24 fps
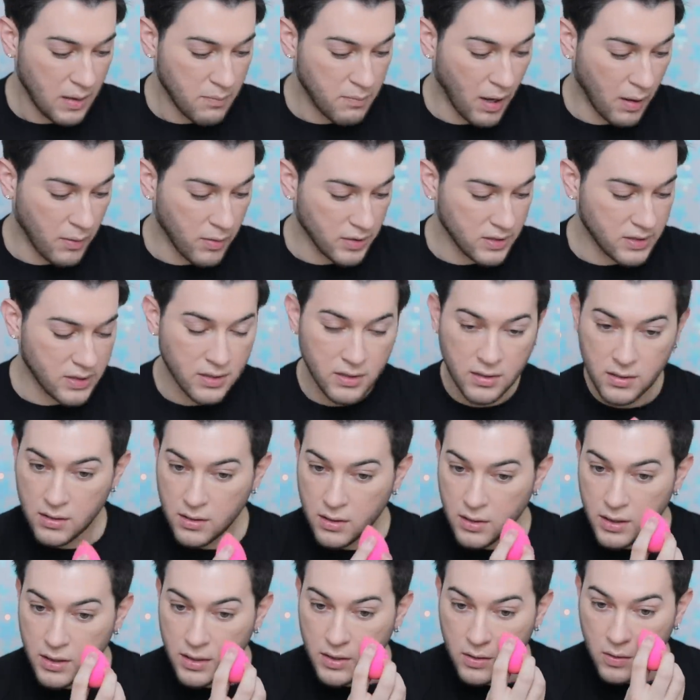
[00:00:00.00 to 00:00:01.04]
It bubbled.
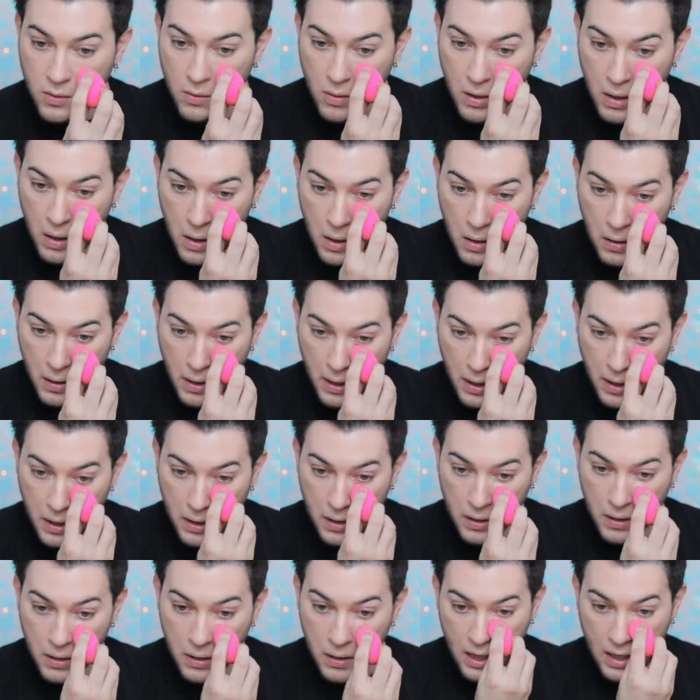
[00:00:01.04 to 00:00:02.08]
Ew,
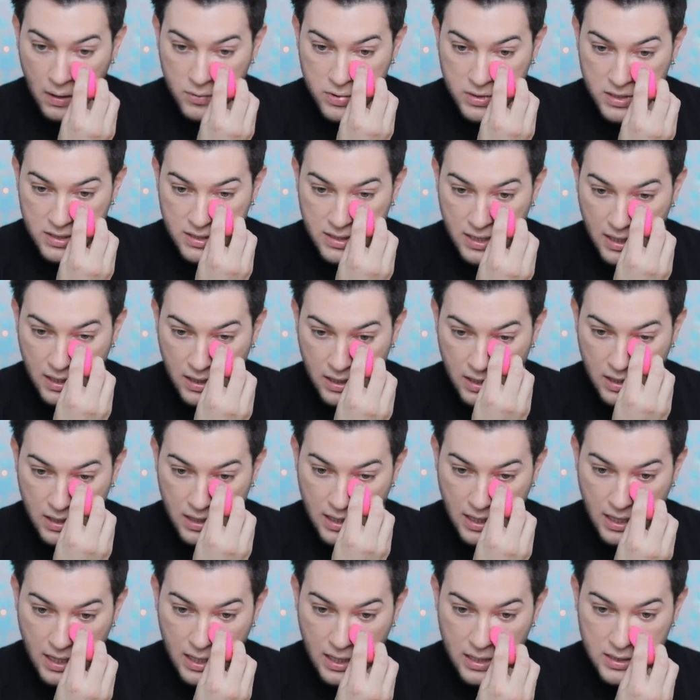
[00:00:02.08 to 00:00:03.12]
okay. And I'm just gonna take
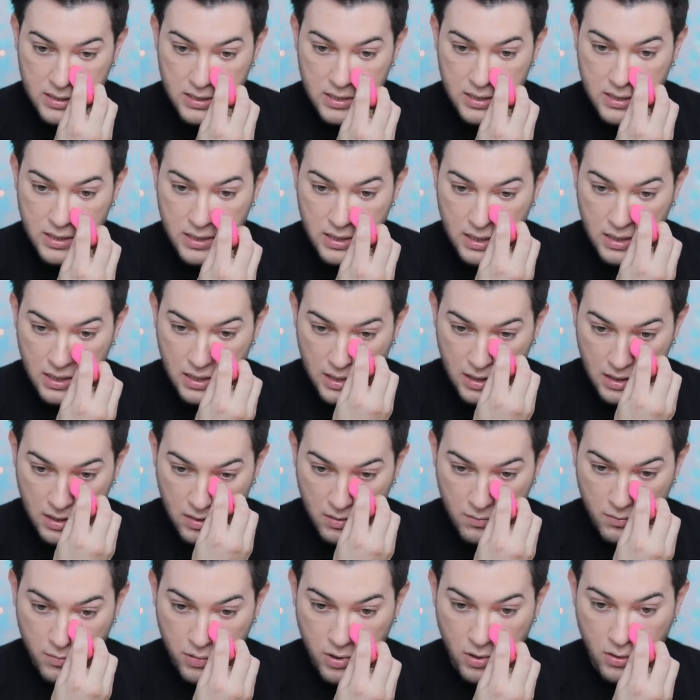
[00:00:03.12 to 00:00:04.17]
that
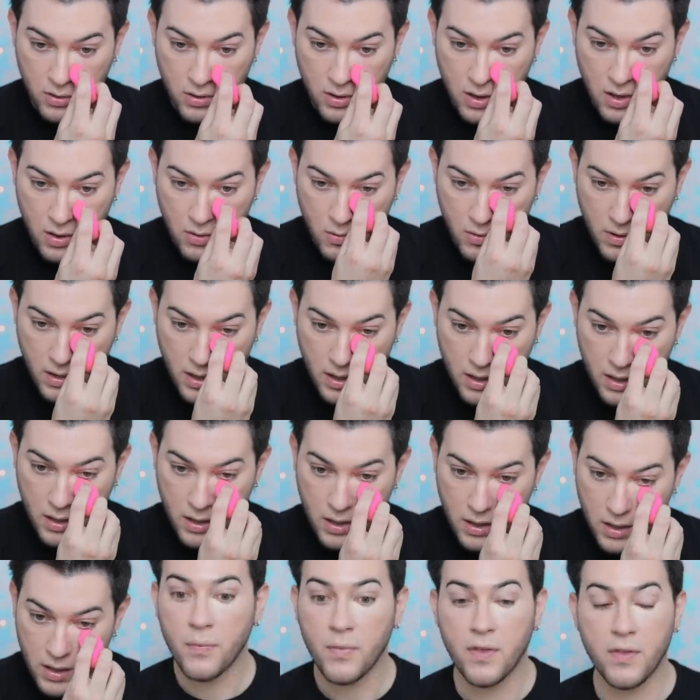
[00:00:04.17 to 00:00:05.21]
Pro
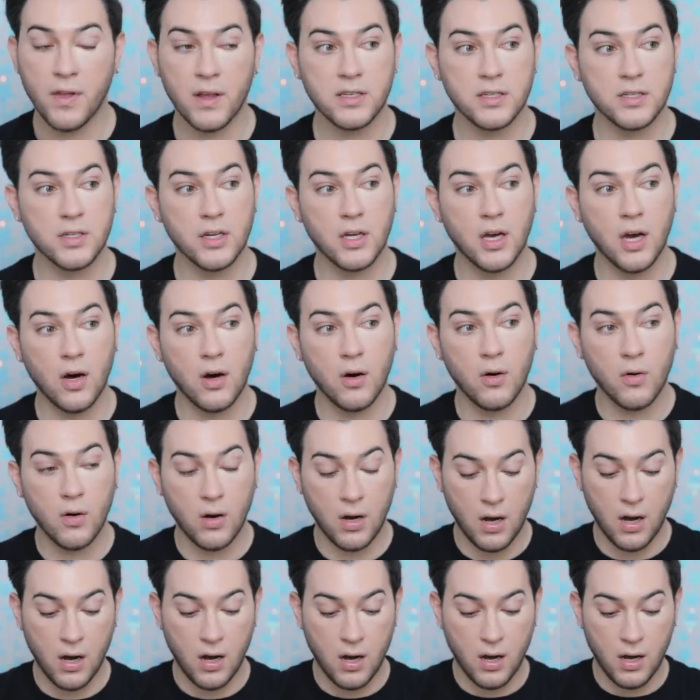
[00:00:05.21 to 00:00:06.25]
Longwear and that's gonna
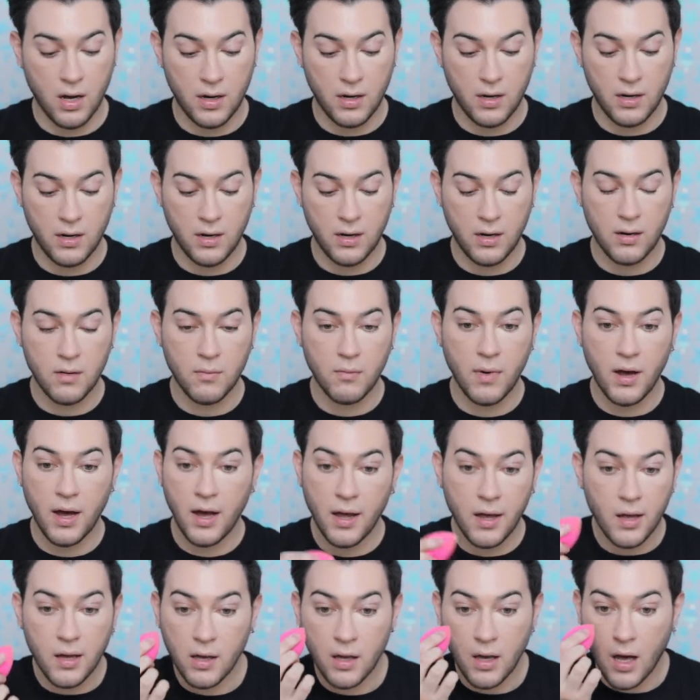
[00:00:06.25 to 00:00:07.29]
go on
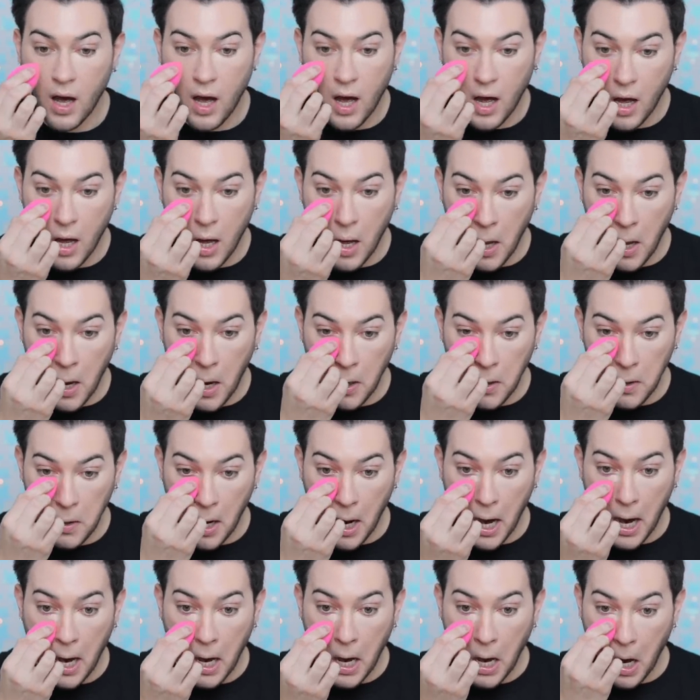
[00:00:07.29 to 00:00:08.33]
my uh, under
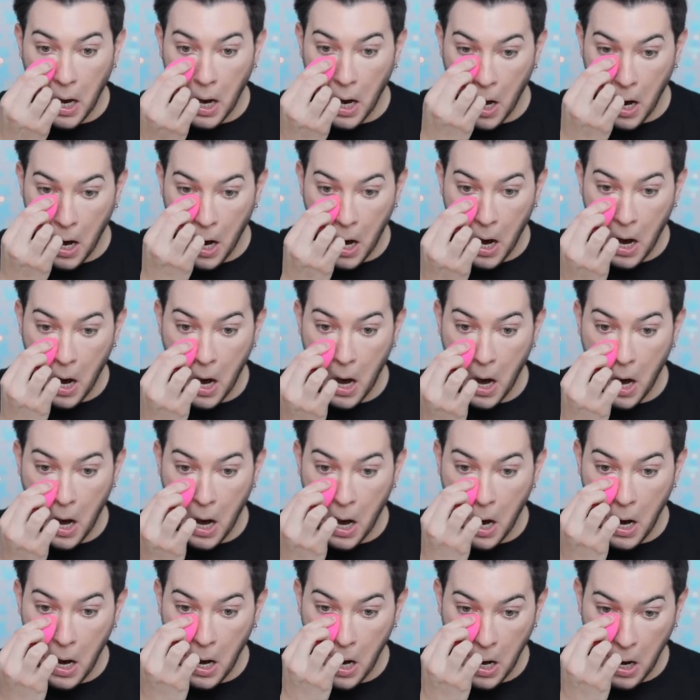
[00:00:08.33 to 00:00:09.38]
eye.
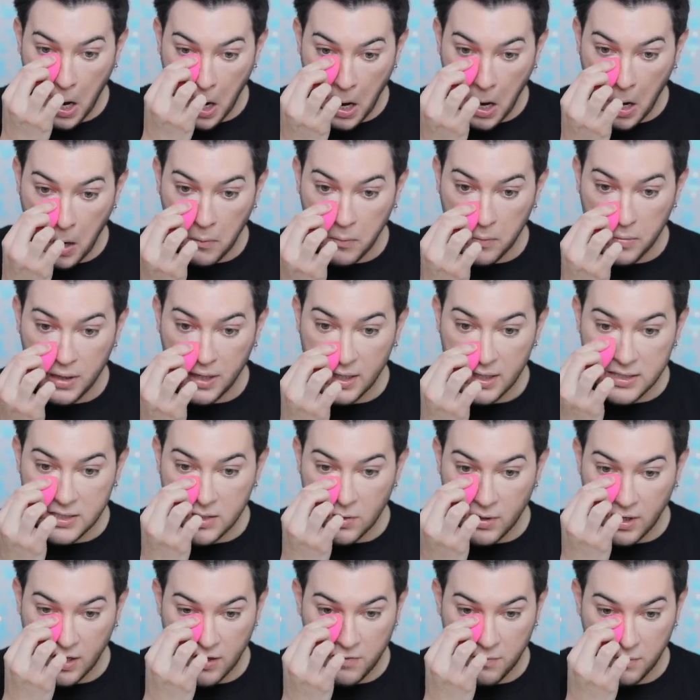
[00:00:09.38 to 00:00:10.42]
Uh-huh. Please
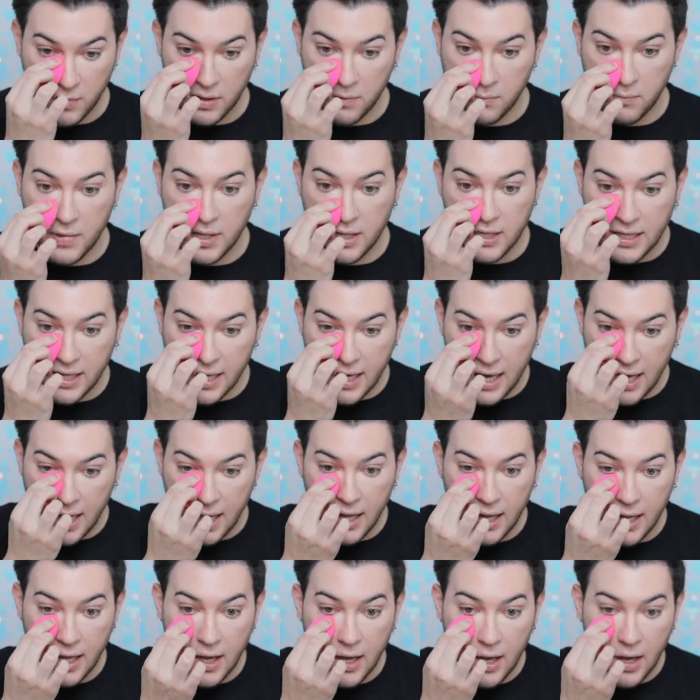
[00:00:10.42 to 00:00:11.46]
don't give me
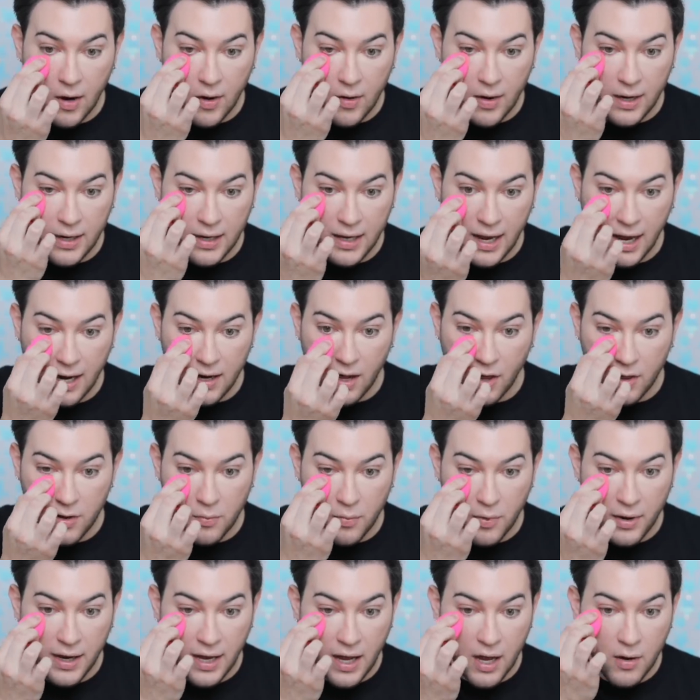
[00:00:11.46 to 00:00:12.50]
milia or any kind of other
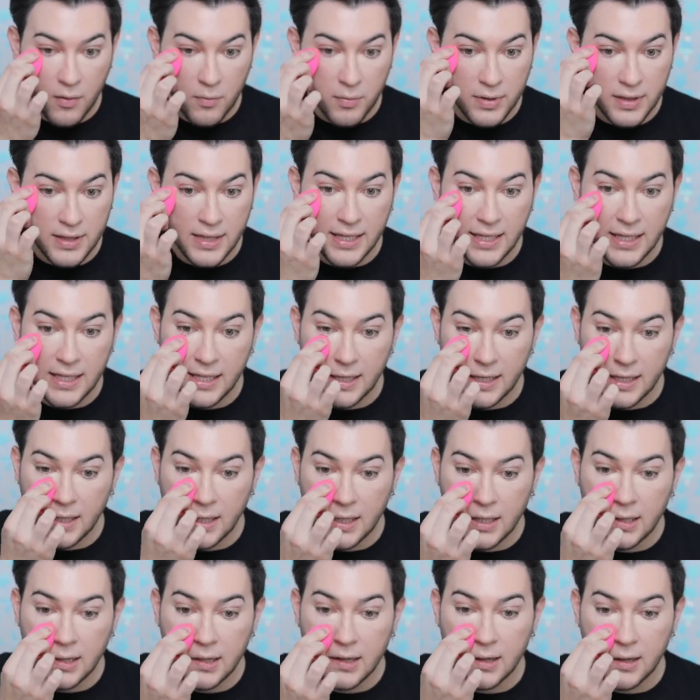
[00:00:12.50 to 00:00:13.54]
breakout,
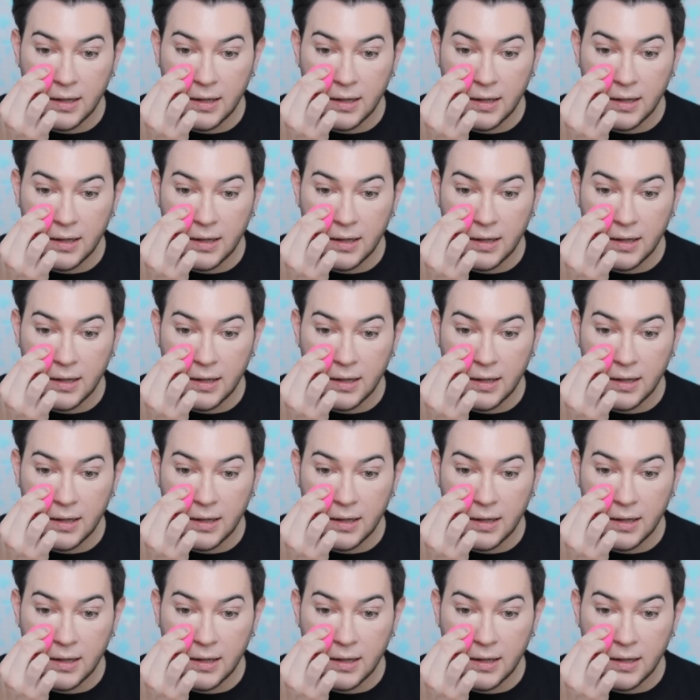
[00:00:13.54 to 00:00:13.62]
please.